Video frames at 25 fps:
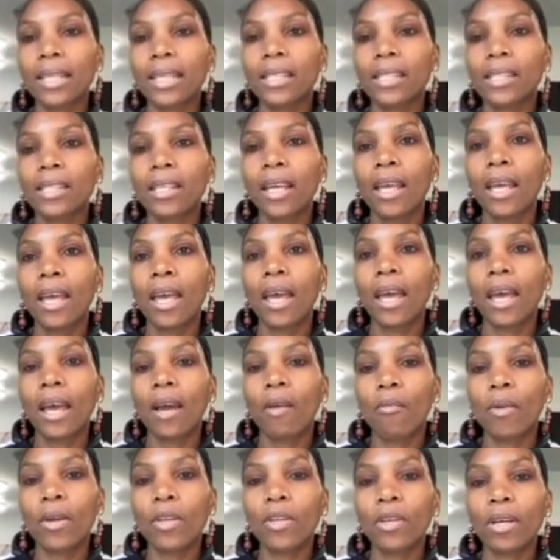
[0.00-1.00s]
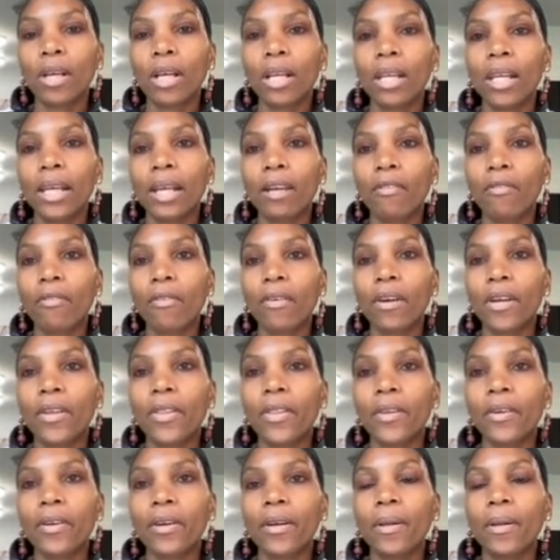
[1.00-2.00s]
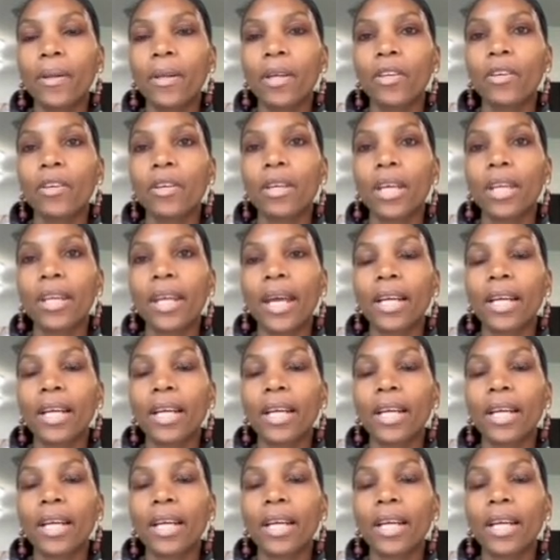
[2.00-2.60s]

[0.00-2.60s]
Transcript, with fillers: this. And when you click further, you can